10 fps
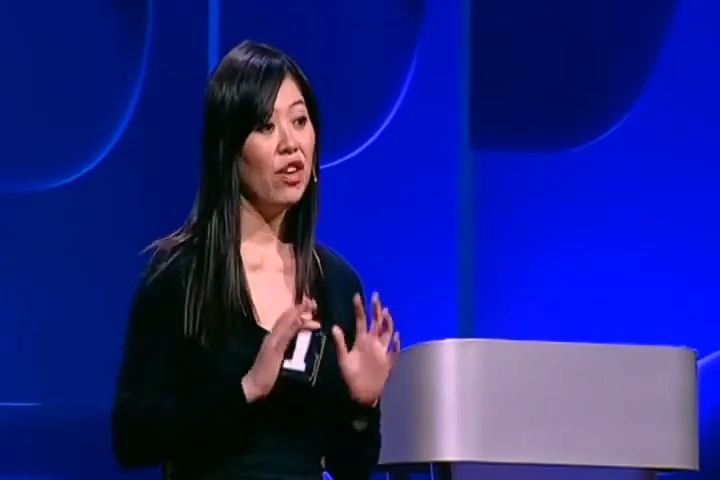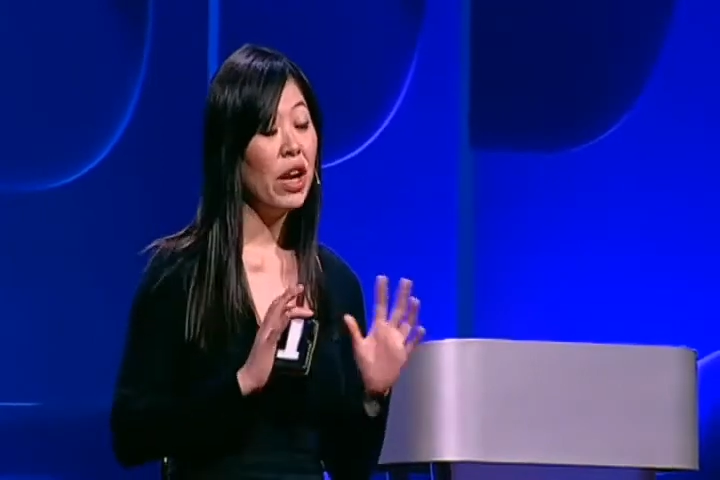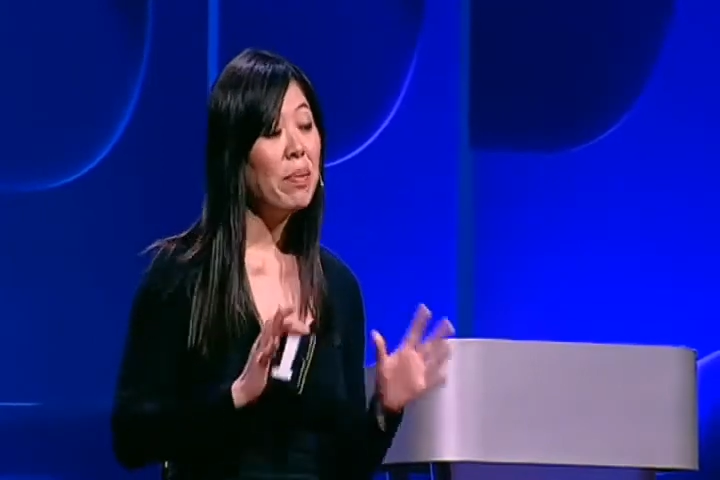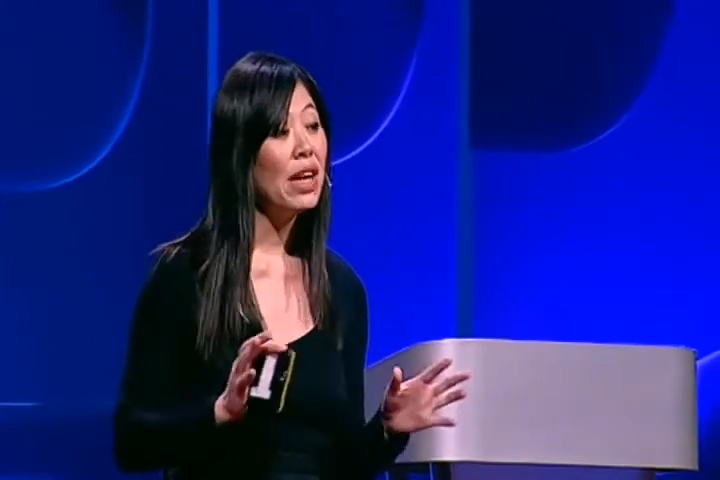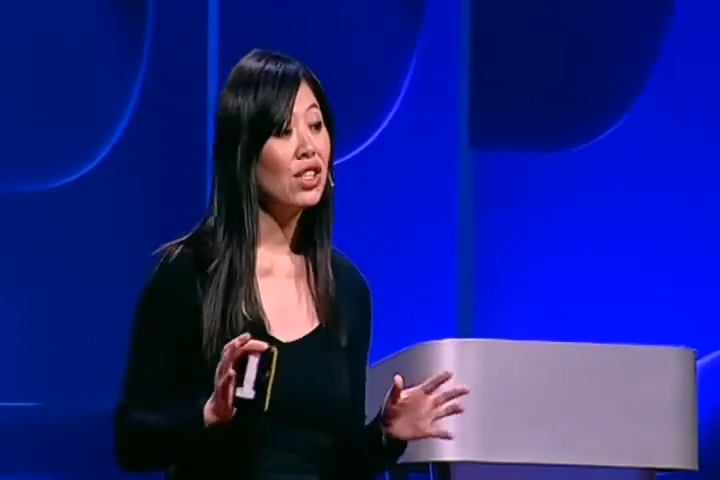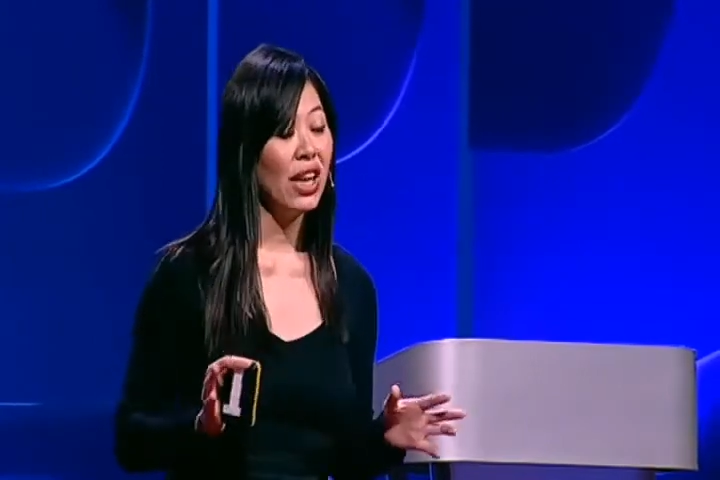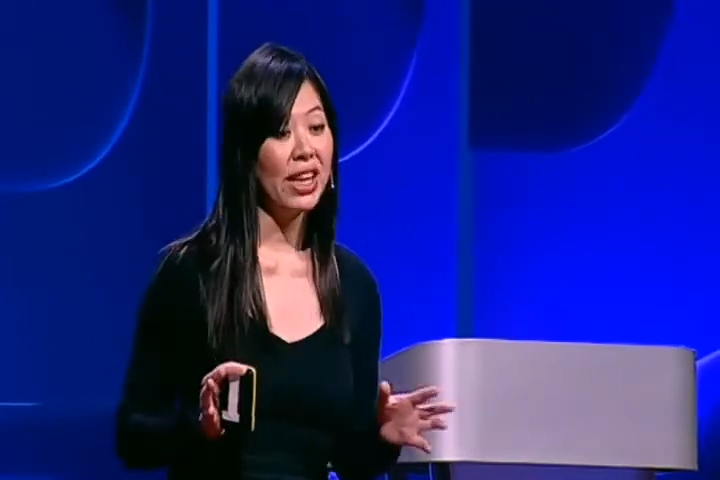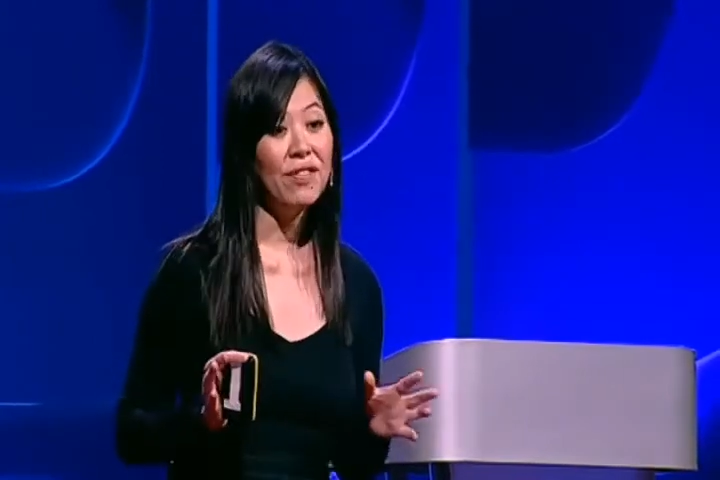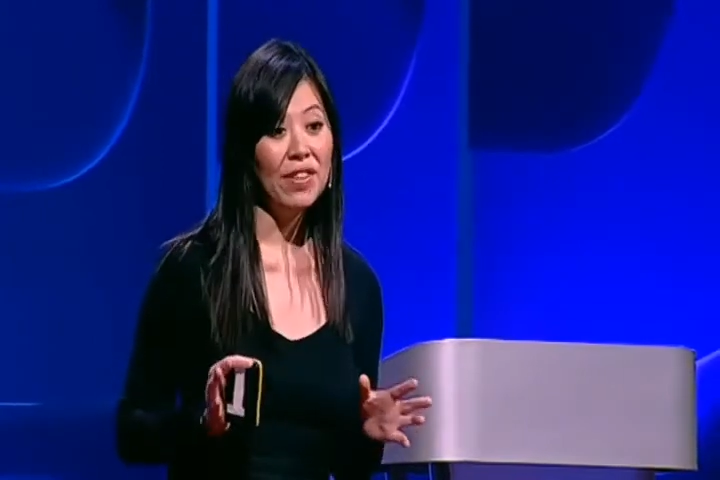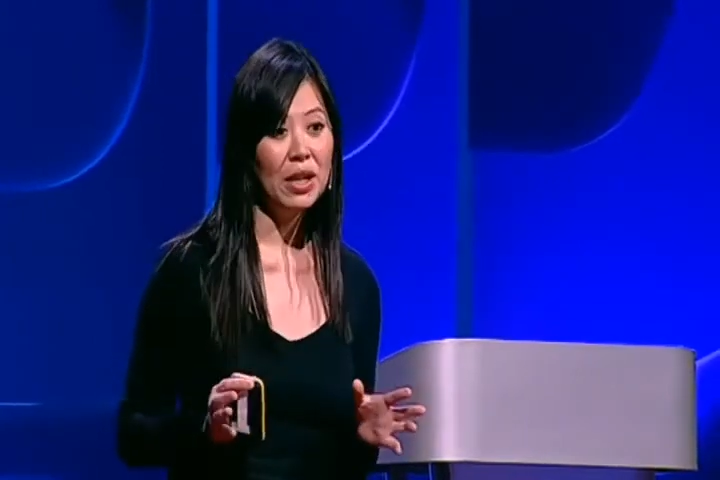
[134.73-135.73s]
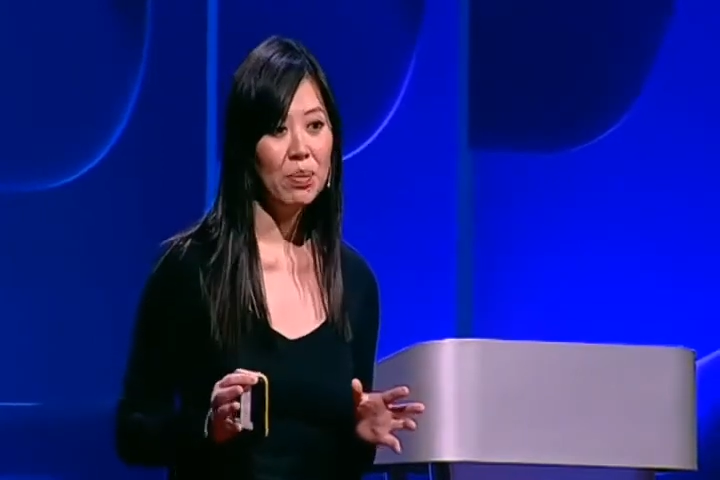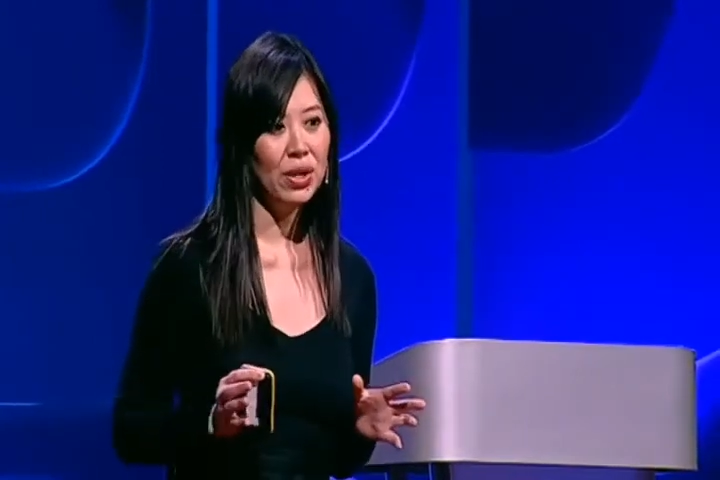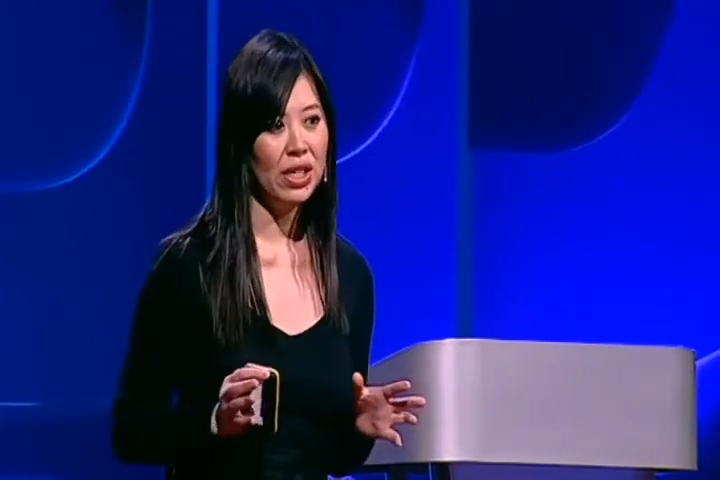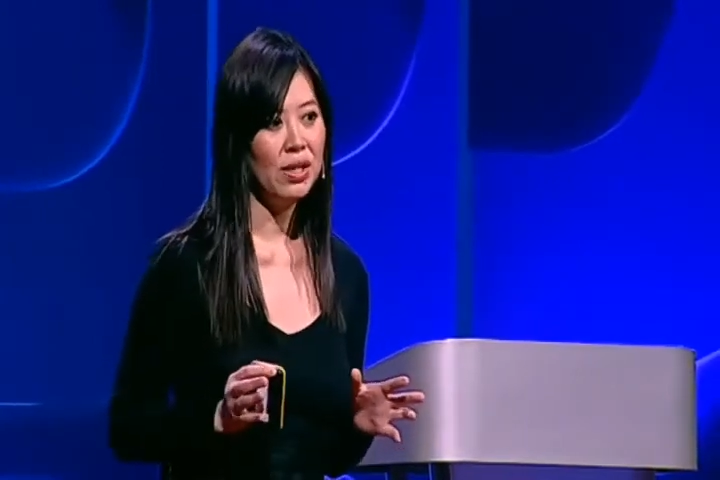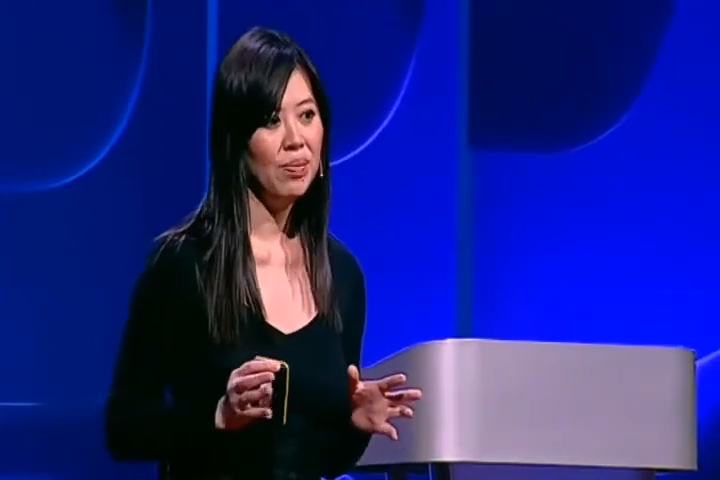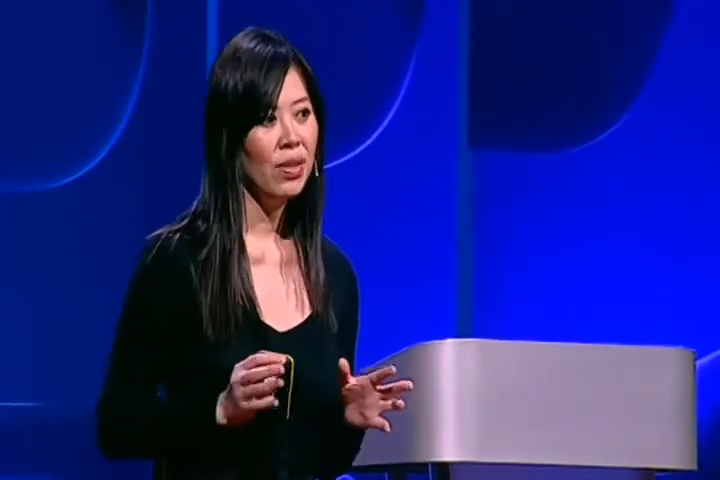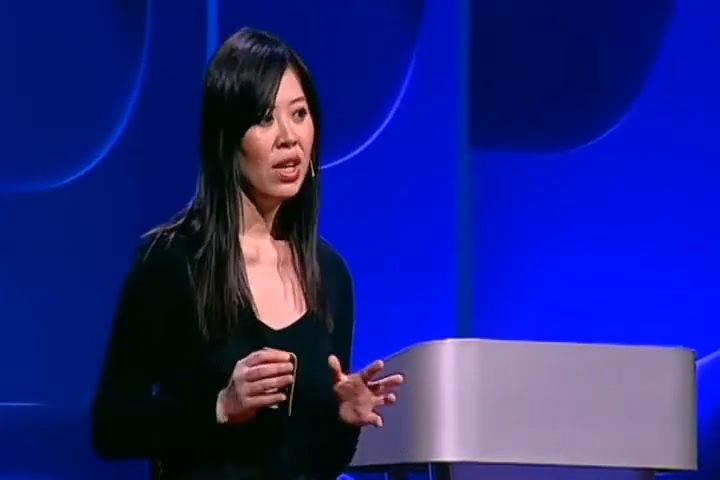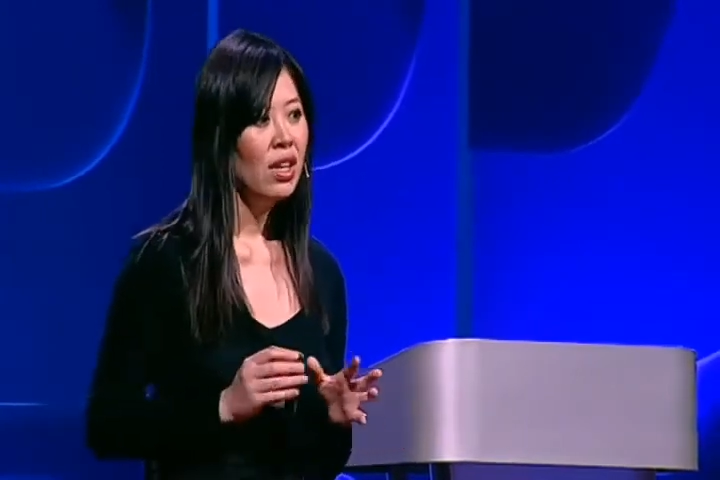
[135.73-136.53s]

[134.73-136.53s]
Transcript: very much like a fingerprint.